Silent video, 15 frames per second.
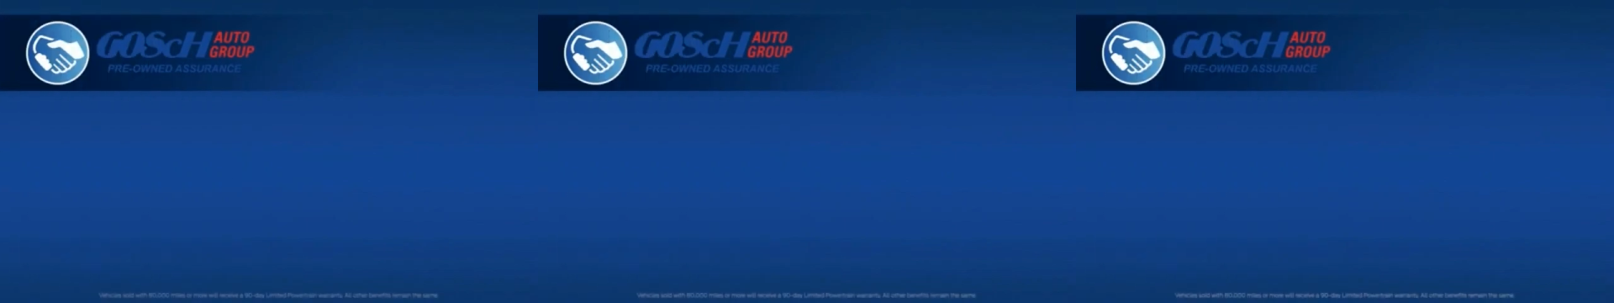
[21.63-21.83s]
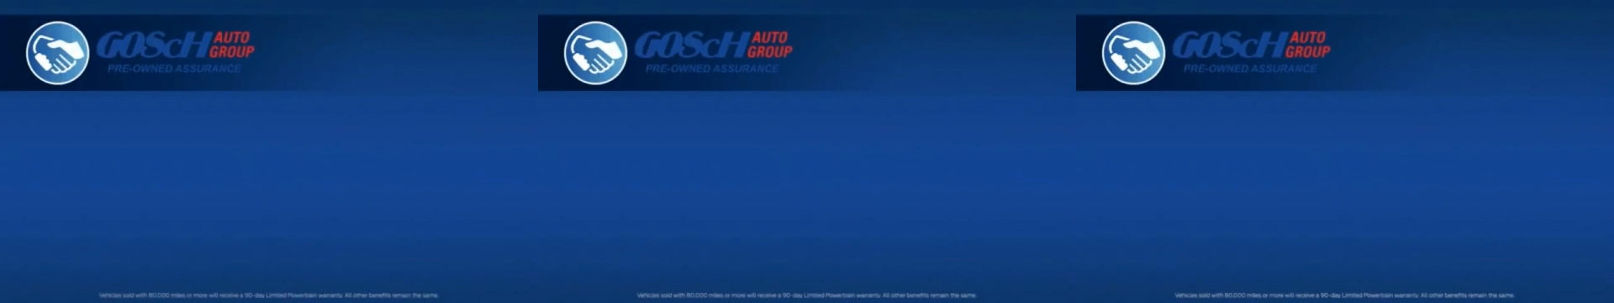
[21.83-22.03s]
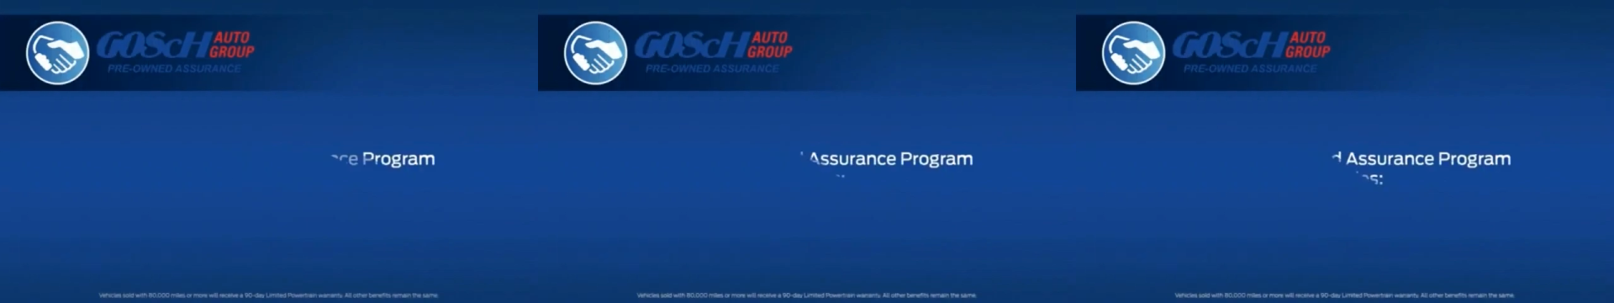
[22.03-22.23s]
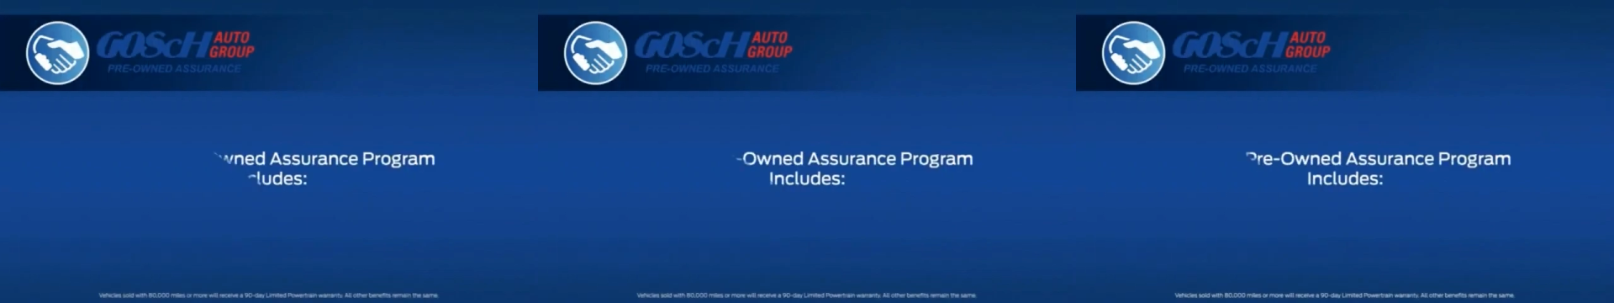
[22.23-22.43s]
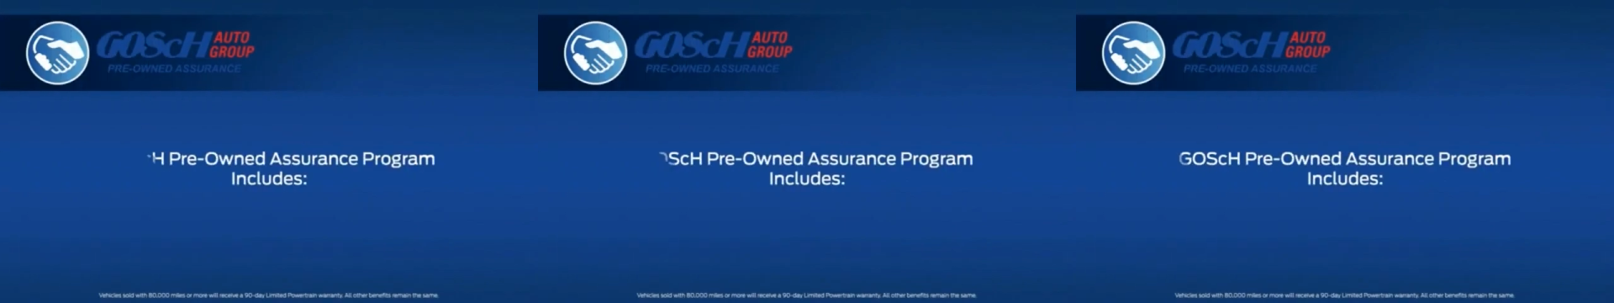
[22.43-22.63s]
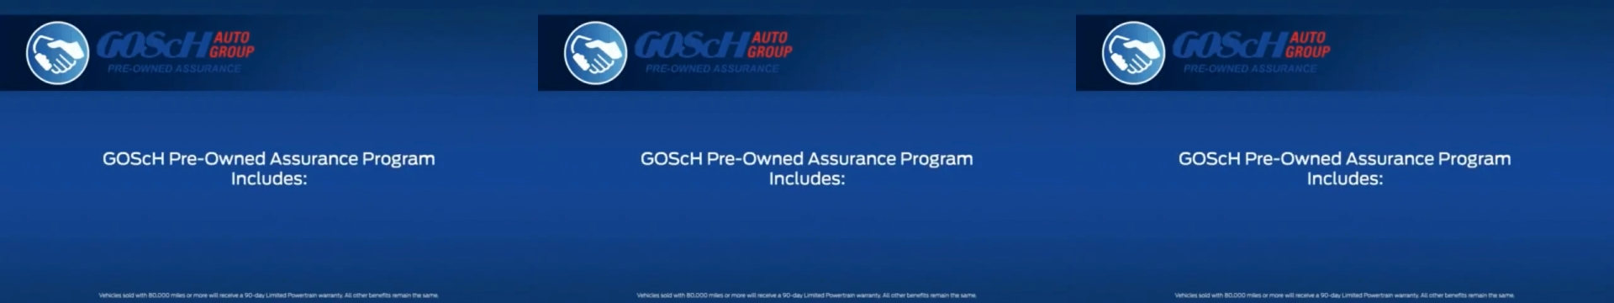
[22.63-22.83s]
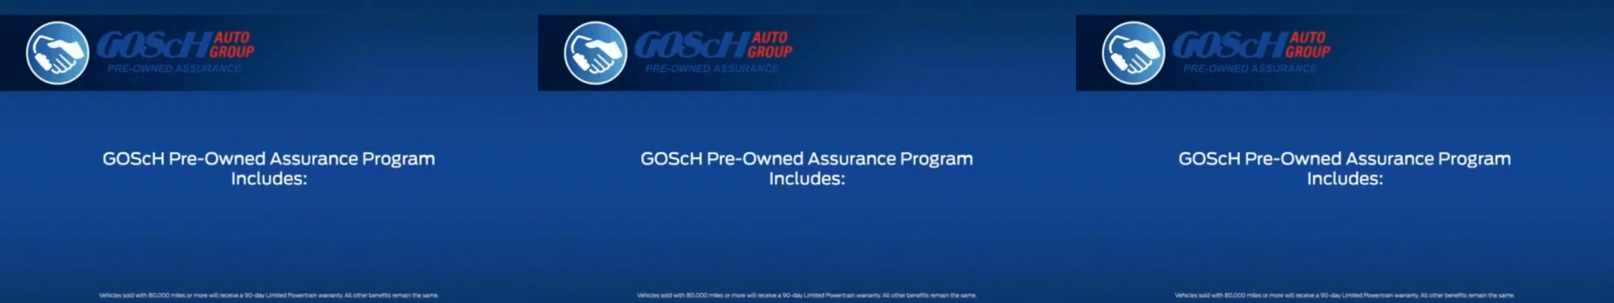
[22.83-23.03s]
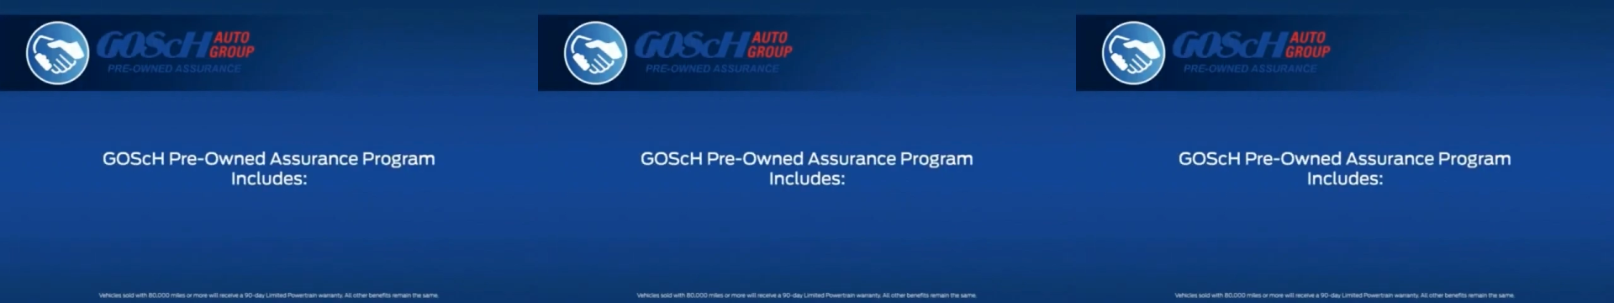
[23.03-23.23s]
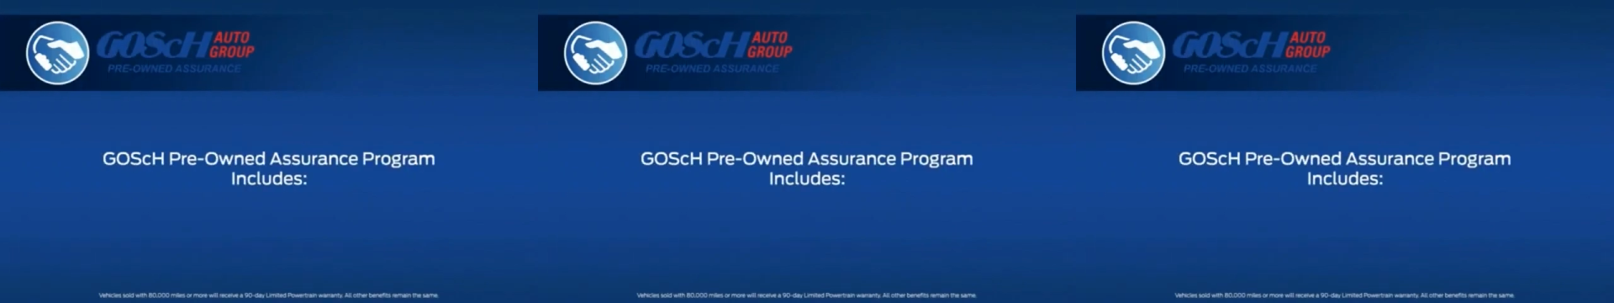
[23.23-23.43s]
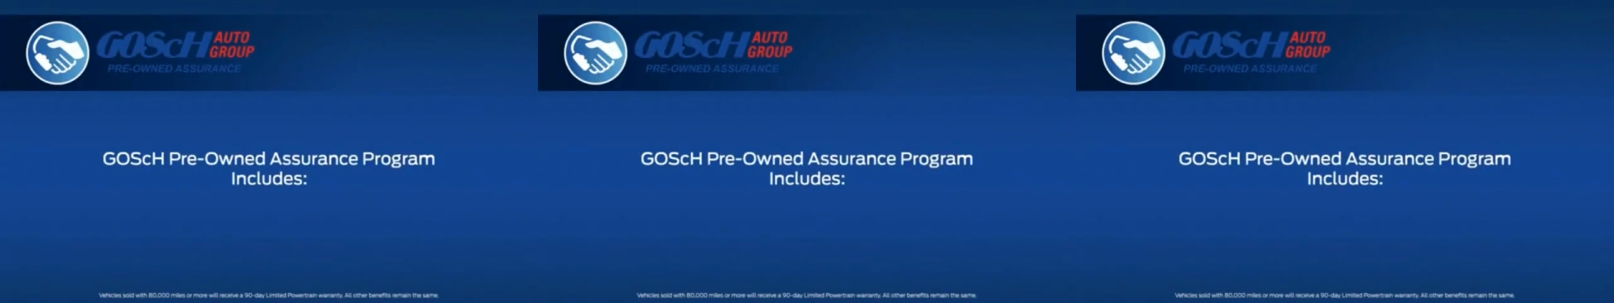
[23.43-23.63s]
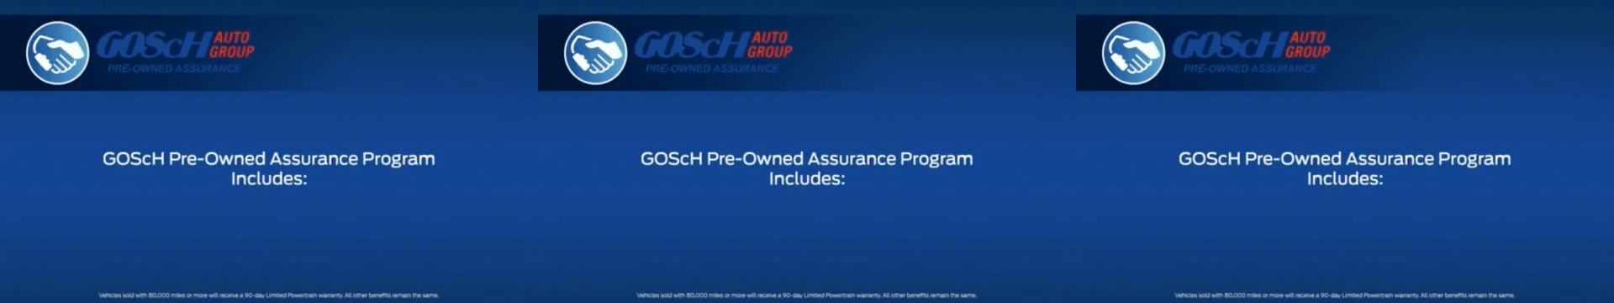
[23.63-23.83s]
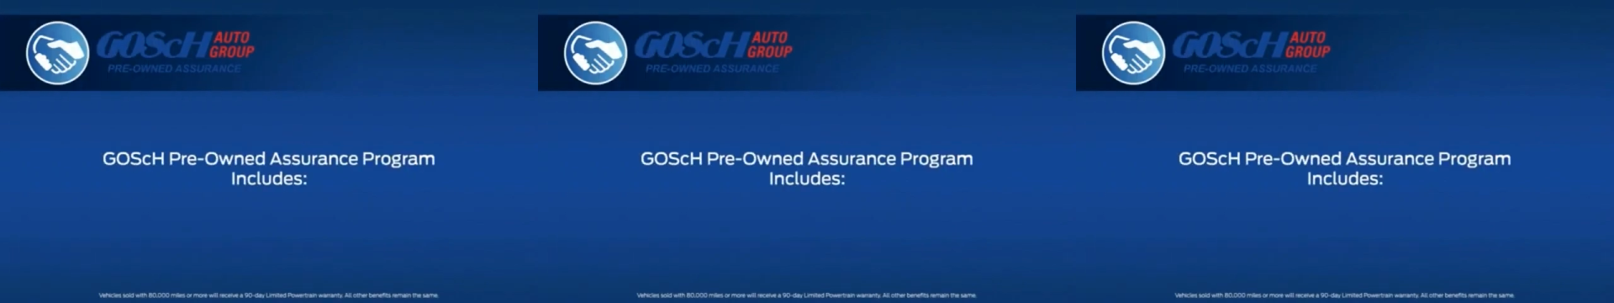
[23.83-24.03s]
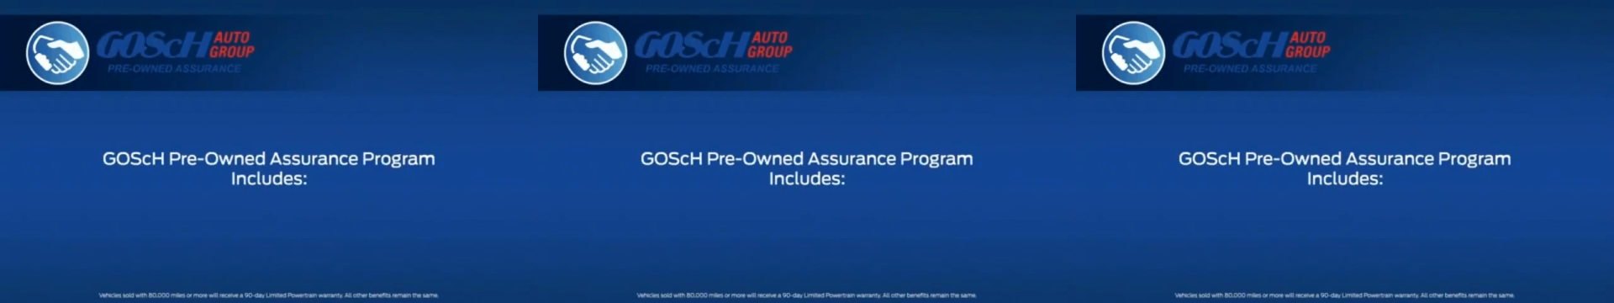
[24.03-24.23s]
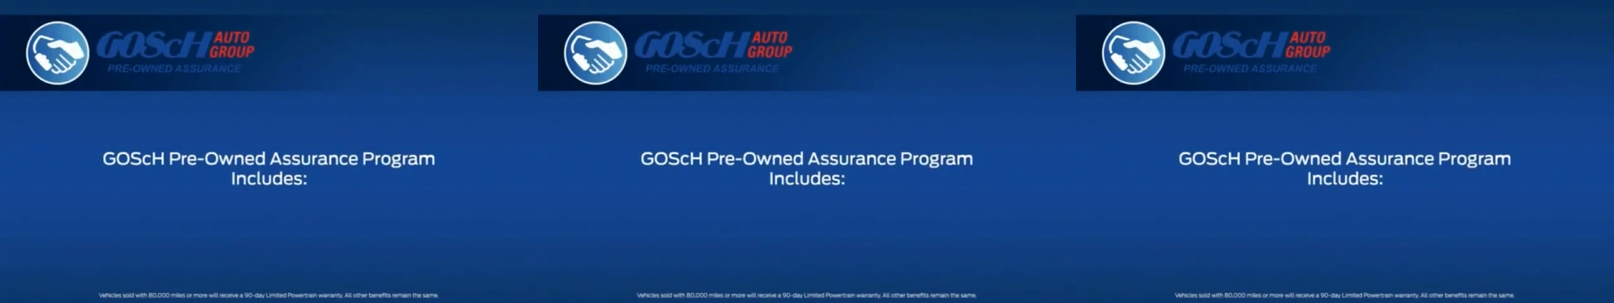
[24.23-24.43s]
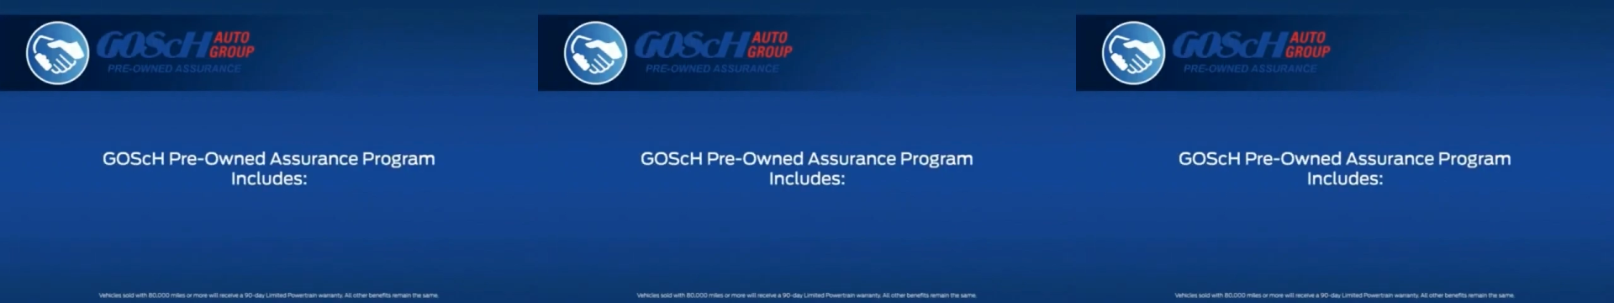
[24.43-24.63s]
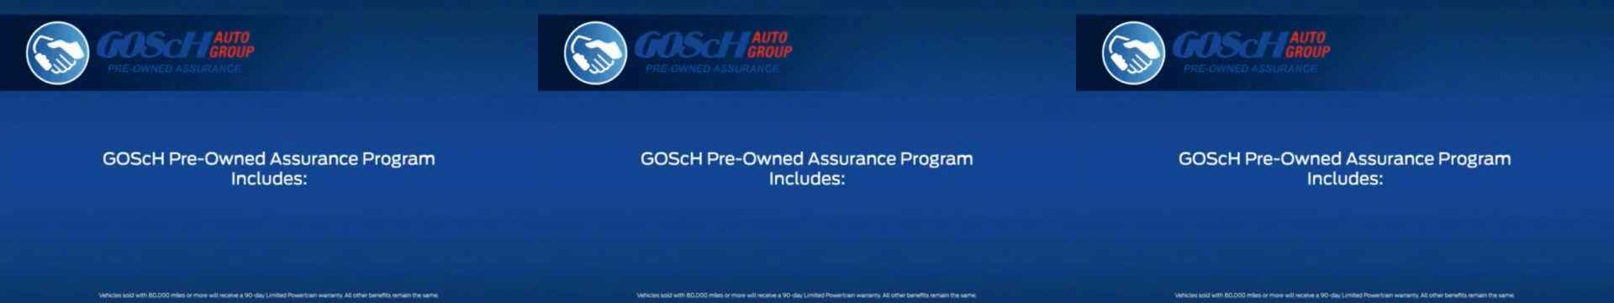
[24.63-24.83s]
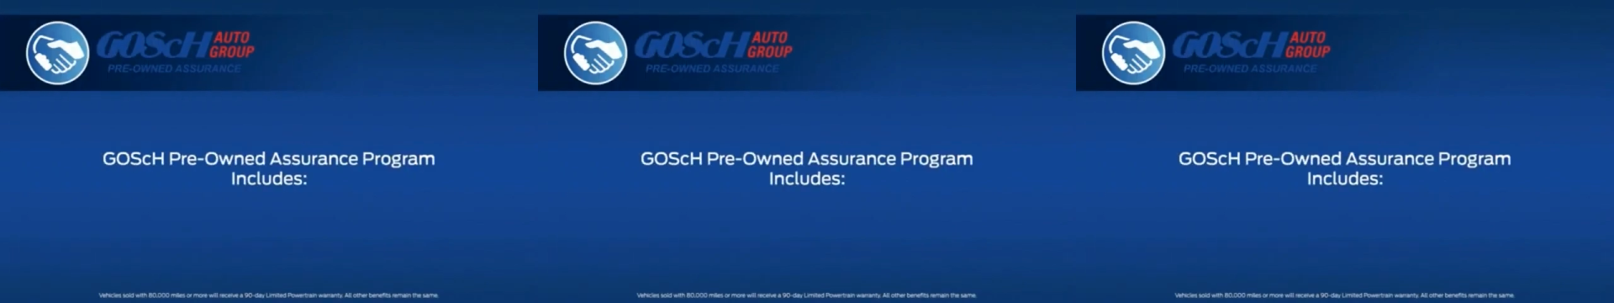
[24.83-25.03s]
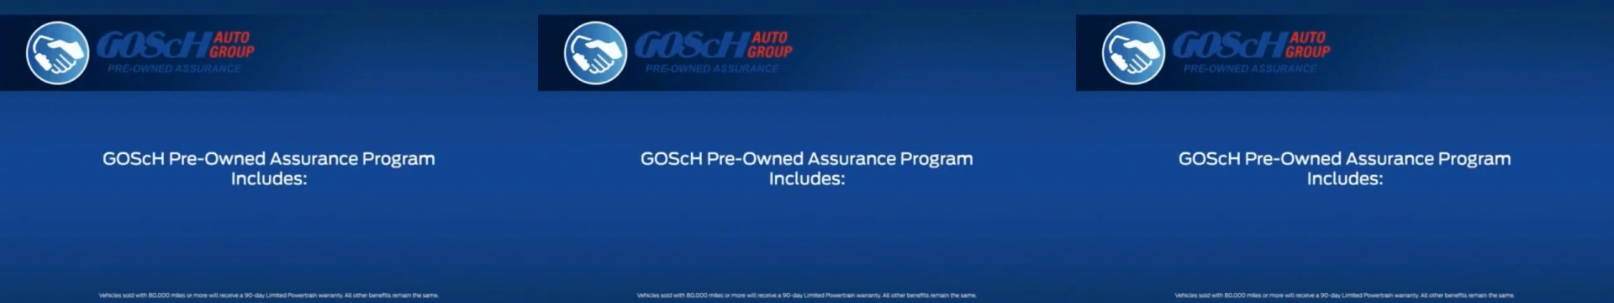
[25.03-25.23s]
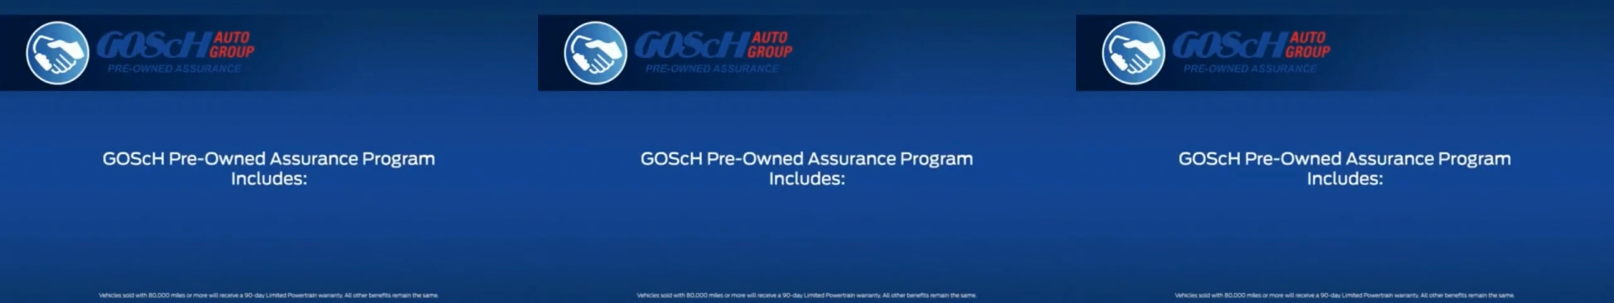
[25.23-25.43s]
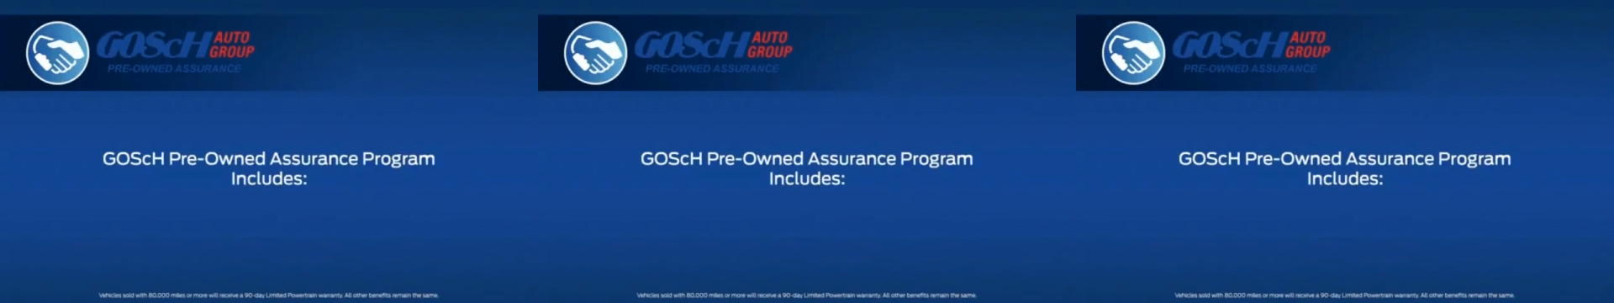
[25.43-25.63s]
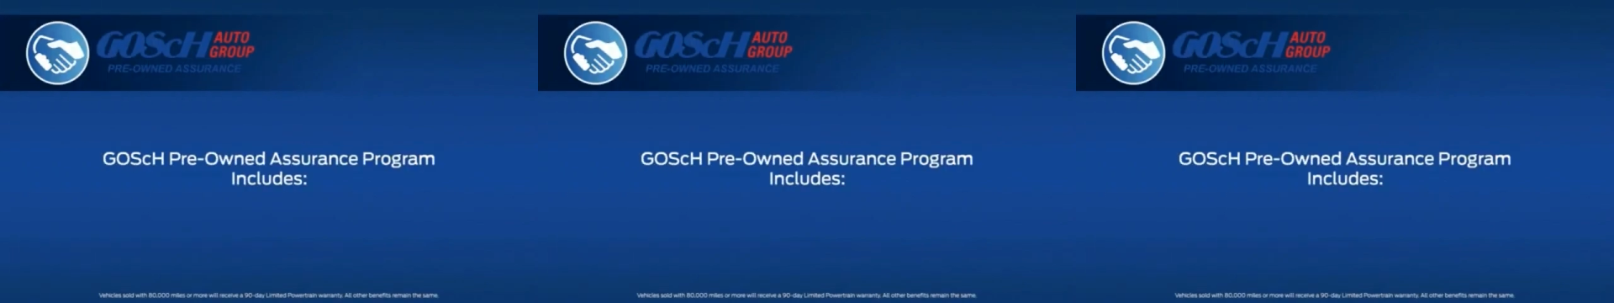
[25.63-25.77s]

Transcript: [unreadable: no face in view]